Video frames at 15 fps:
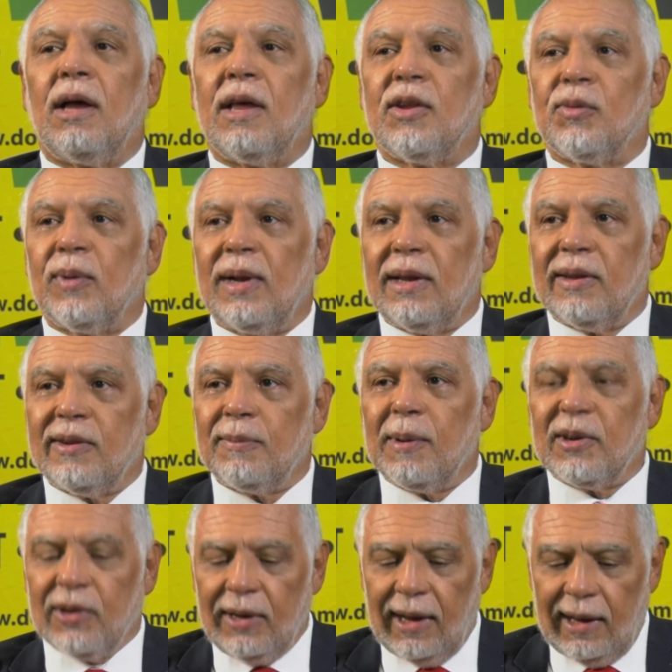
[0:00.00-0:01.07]
as well as
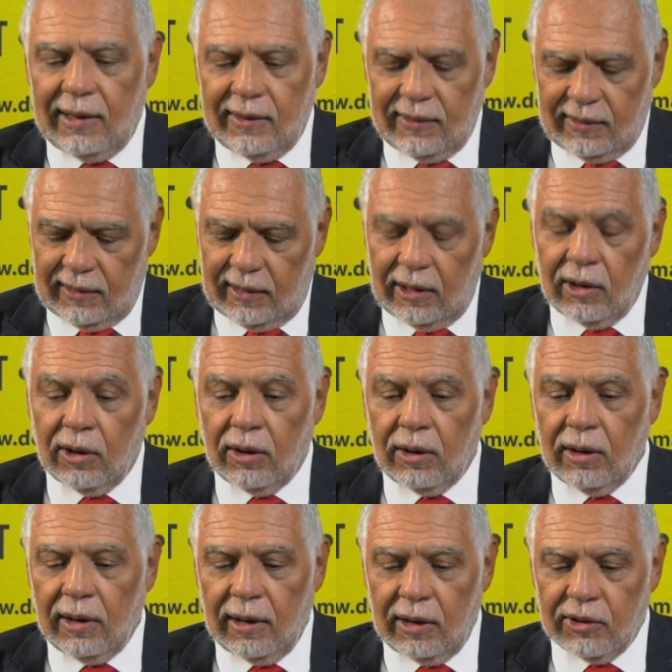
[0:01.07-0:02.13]
specialized
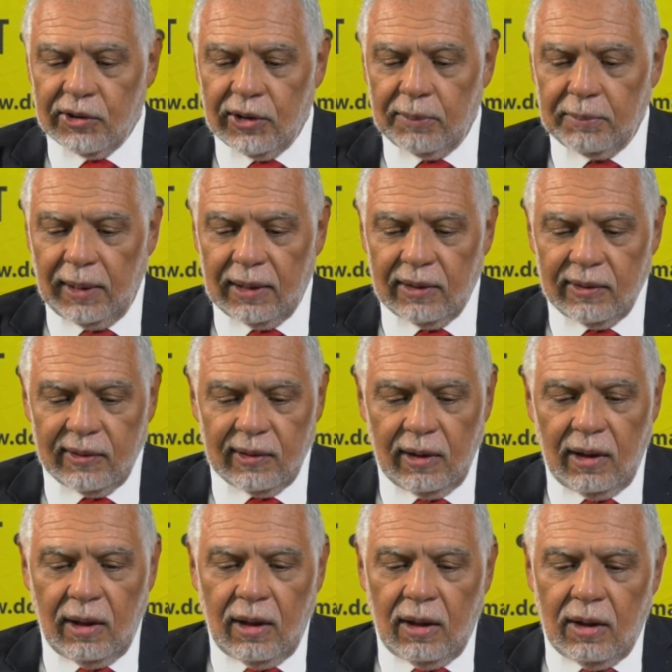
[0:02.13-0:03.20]
air shipments.
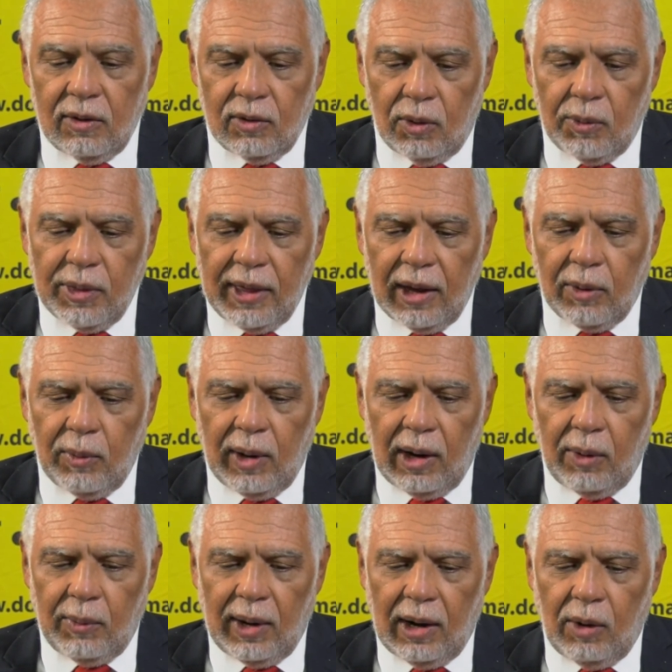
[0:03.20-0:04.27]
So we think we
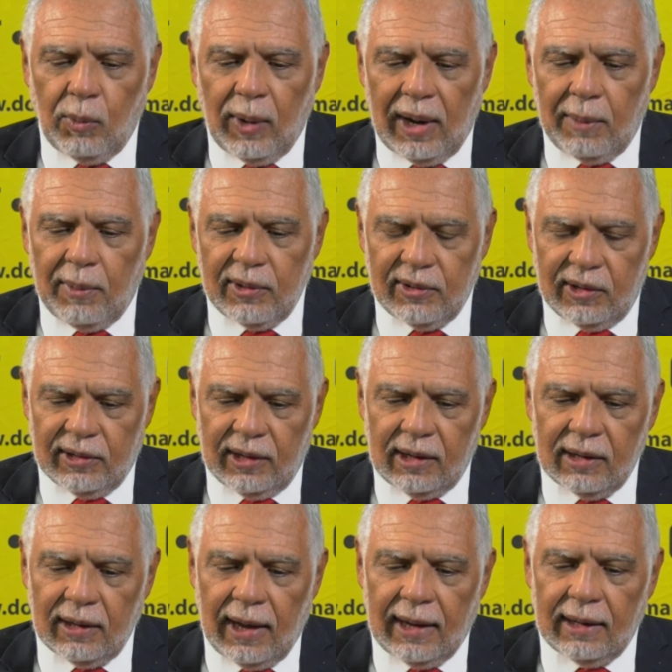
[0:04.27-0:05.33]
are well
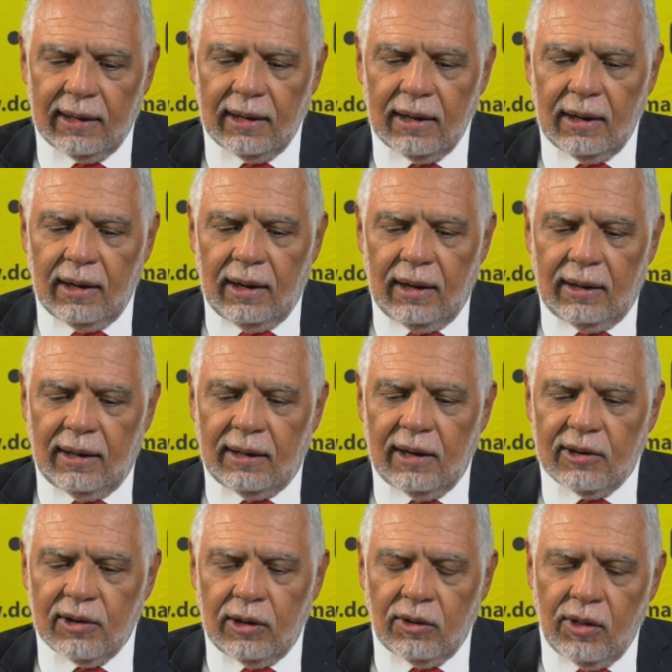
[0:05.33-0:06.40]
positioned, and in
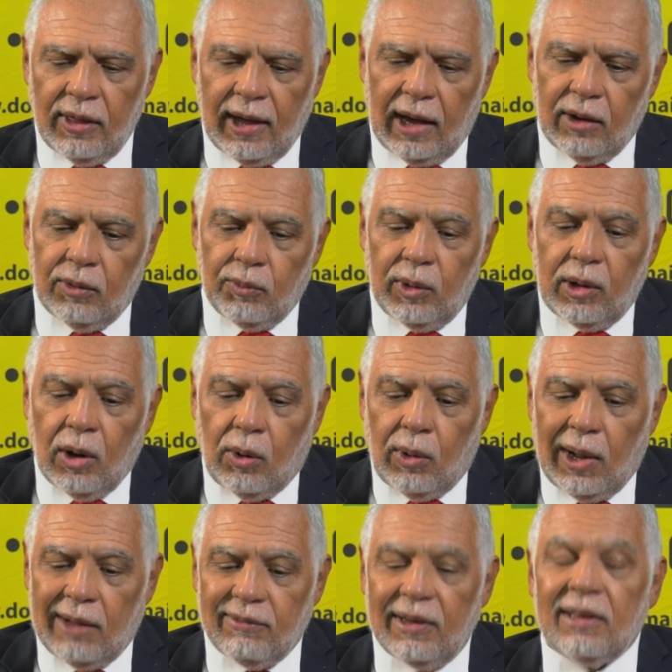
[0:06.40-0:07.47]
addition to that, we now
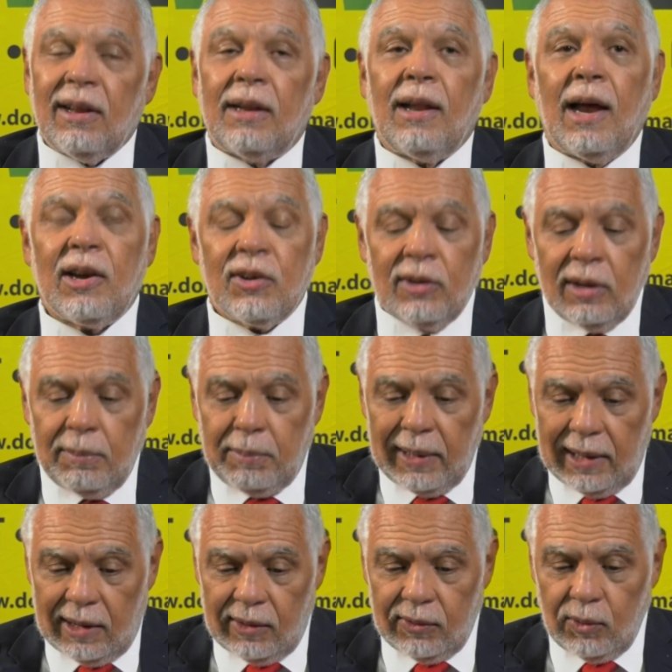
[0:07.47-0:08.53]
have international
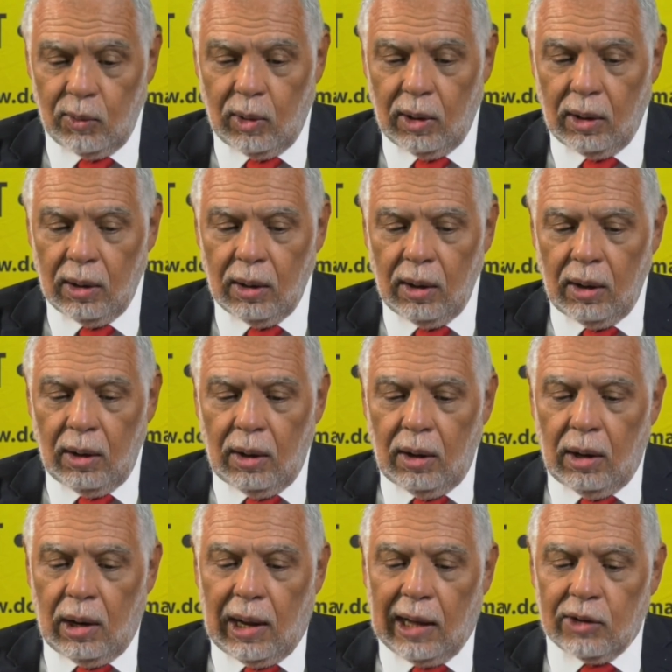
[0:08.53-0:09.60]
players who are
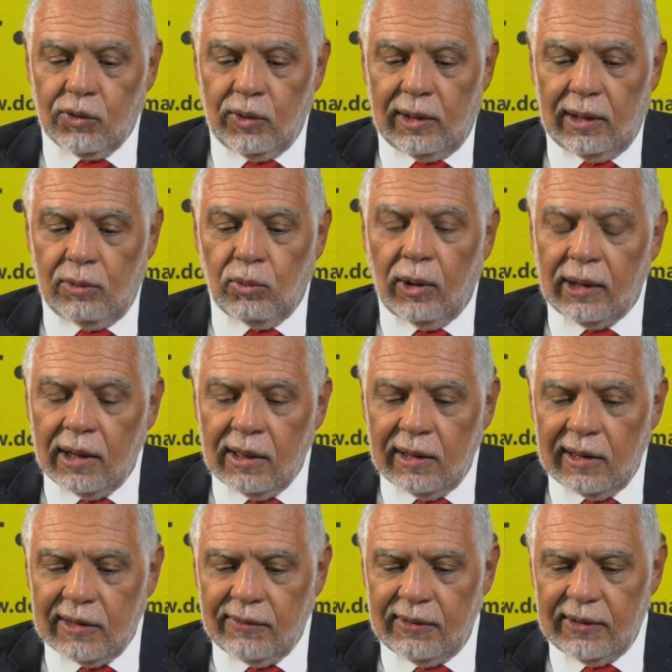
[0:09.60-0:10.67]
actually running
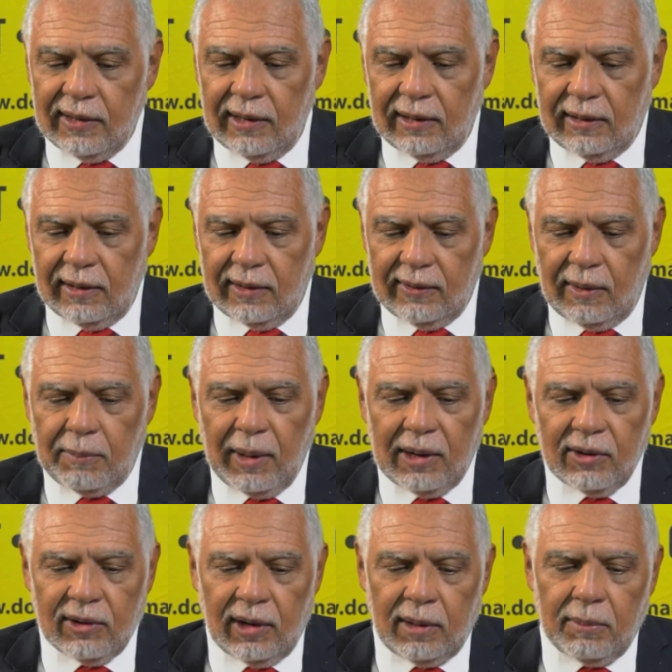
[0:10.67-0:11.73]
these facilities. I
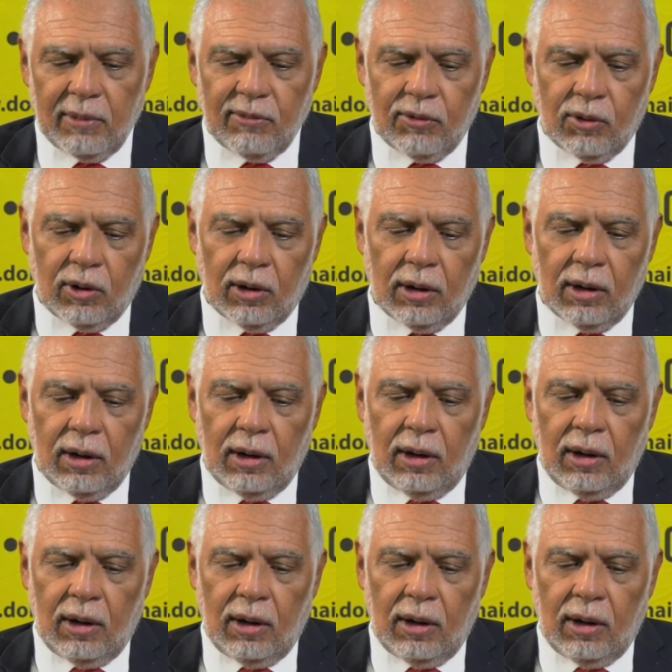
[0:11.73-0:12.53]
mentioned before